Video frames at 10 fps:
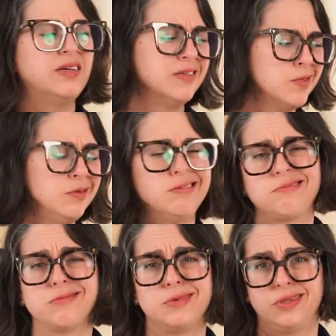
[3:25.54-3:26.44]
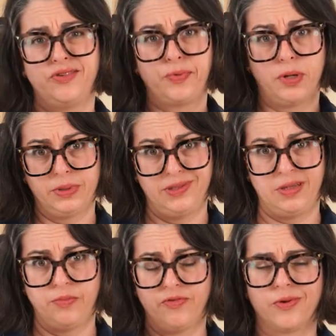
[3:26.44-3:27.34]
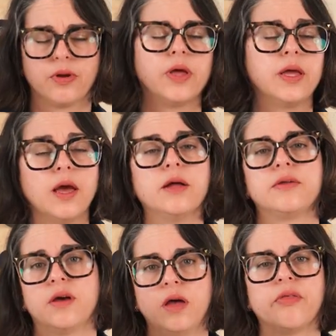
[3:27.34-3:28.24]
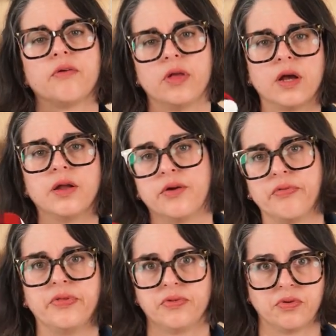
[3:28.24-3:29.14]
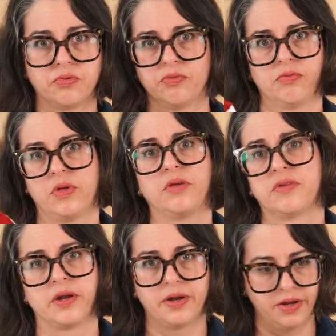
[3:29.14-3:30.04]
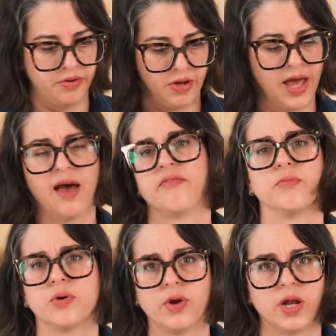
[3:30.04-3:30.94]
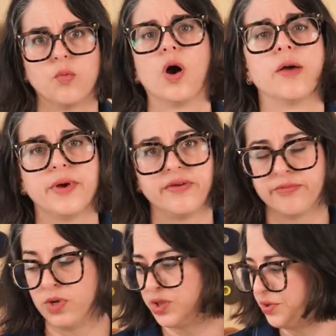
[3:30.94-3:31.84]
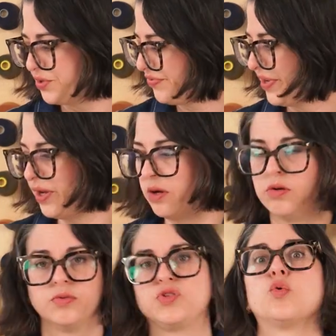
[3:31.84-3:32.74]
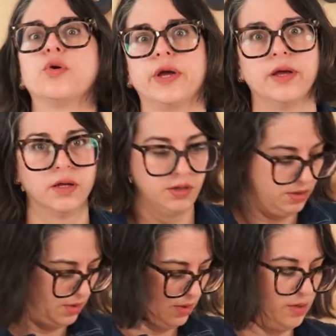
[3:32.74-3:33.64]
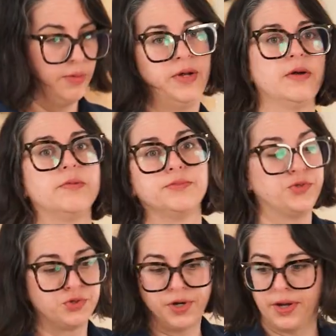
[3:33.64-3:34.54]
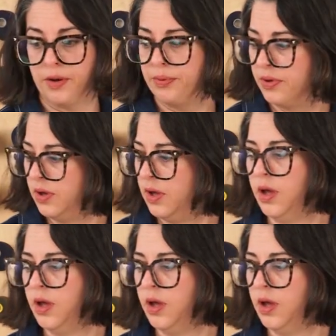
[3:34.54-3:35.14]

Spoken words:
So these are the ones you've probably seen before, and you're like, yeah, duh, Heather, like I know these are things that I need. I have them already. Why am I even watching this video? Sorry, I'm here, I'm just trying to help.